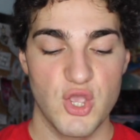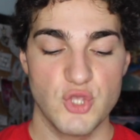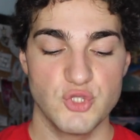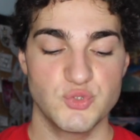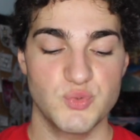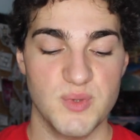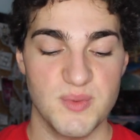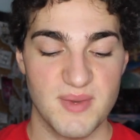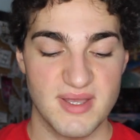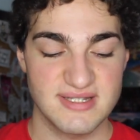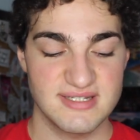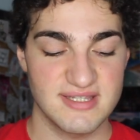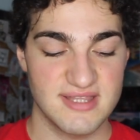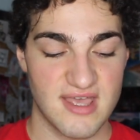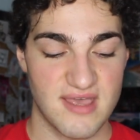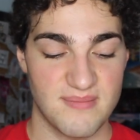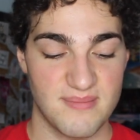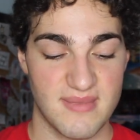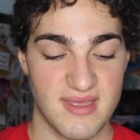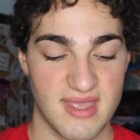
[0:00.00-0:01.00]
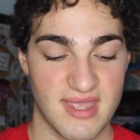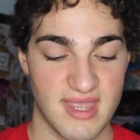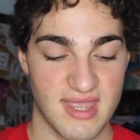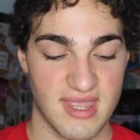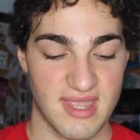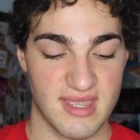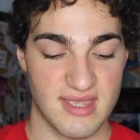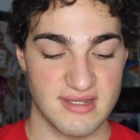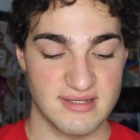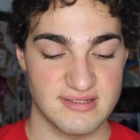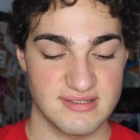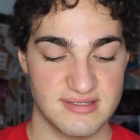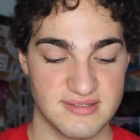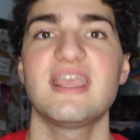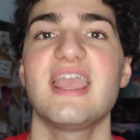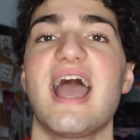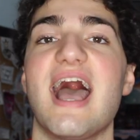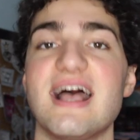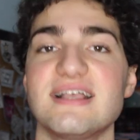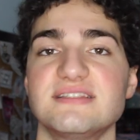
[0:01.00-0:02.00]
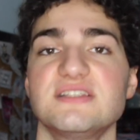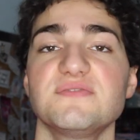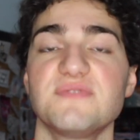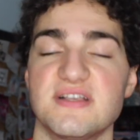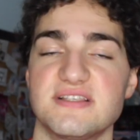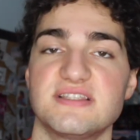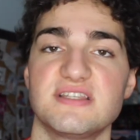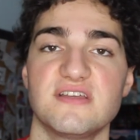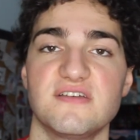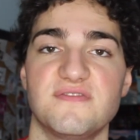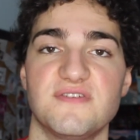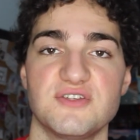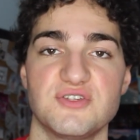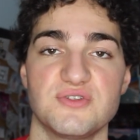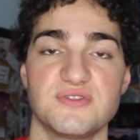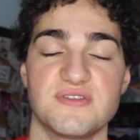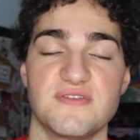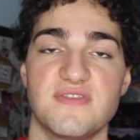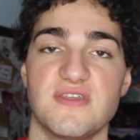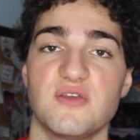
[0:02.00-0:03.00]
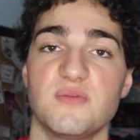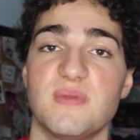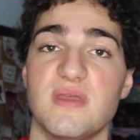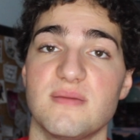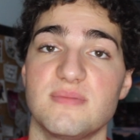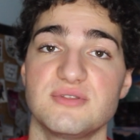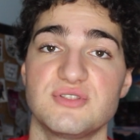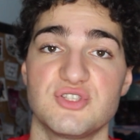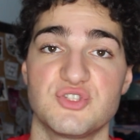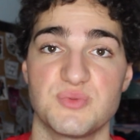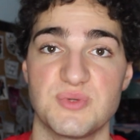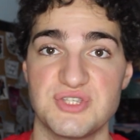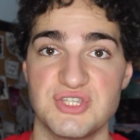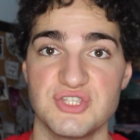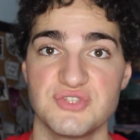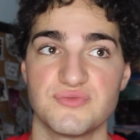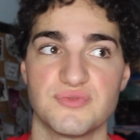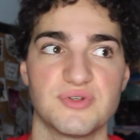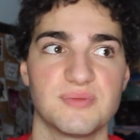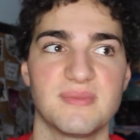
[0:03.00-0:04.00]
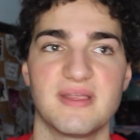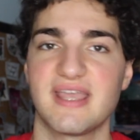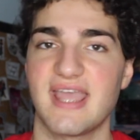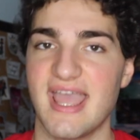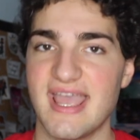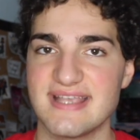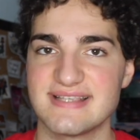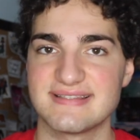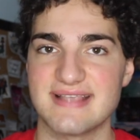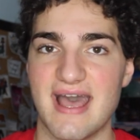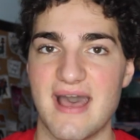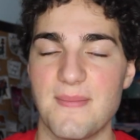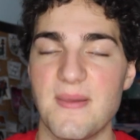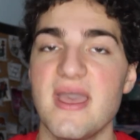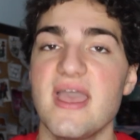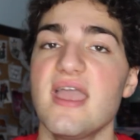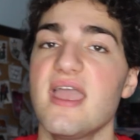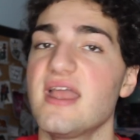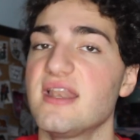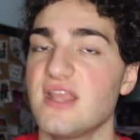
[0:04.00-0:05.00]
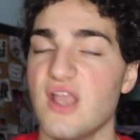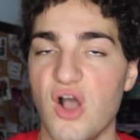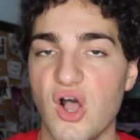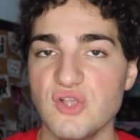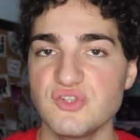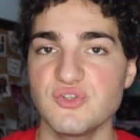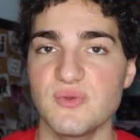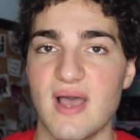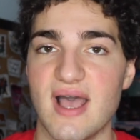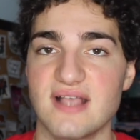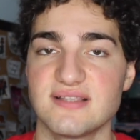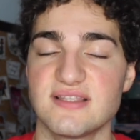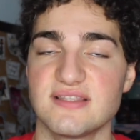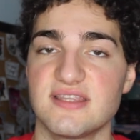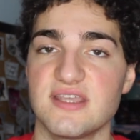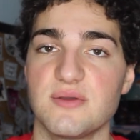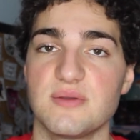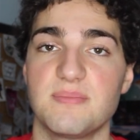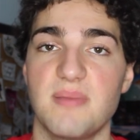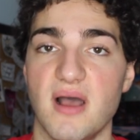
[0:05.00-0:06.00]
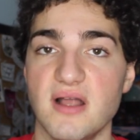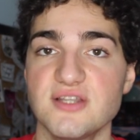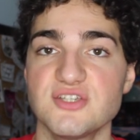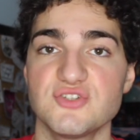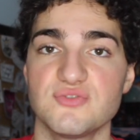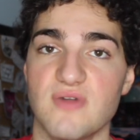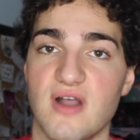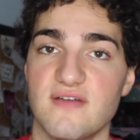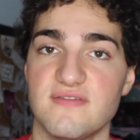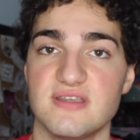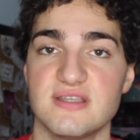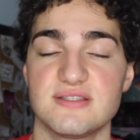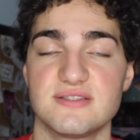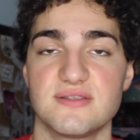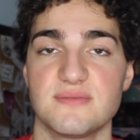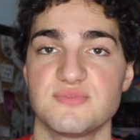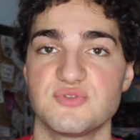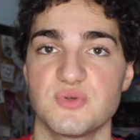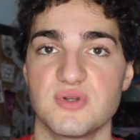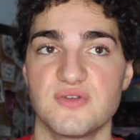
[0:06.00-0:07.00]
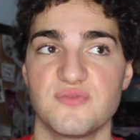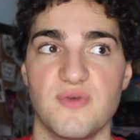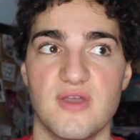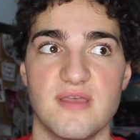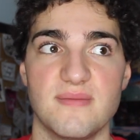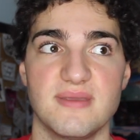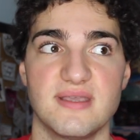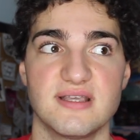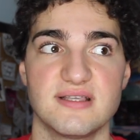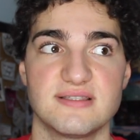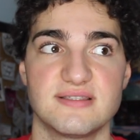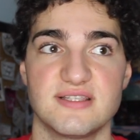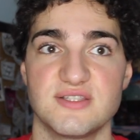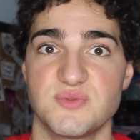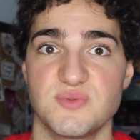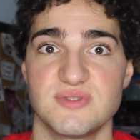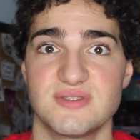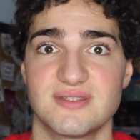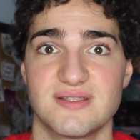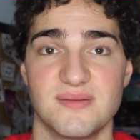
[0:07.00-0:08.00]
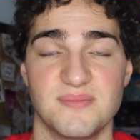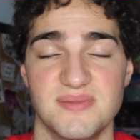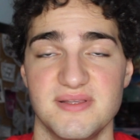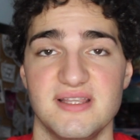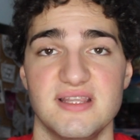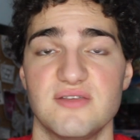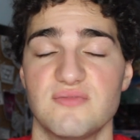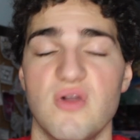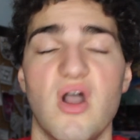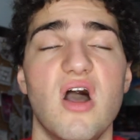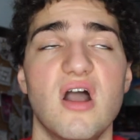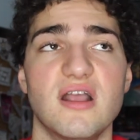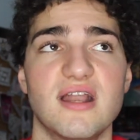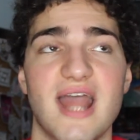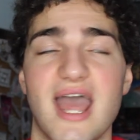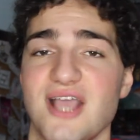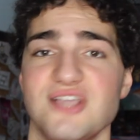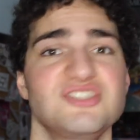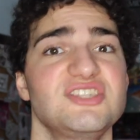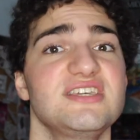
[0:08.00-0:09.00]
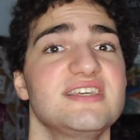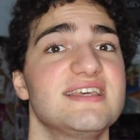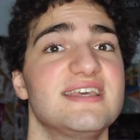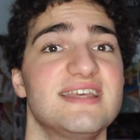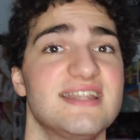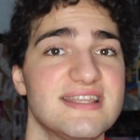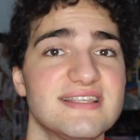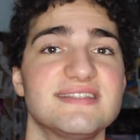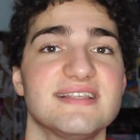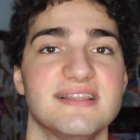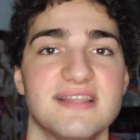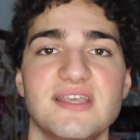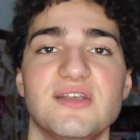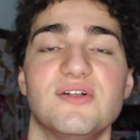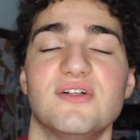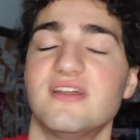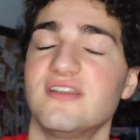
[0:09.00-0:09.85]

So he went to them, and he asked the resident officials if they would be able to switch his room, like, ASAP, and he also asked that they would punish Robbie in some sort of way because this was completely wrong, and actually, it is illegal.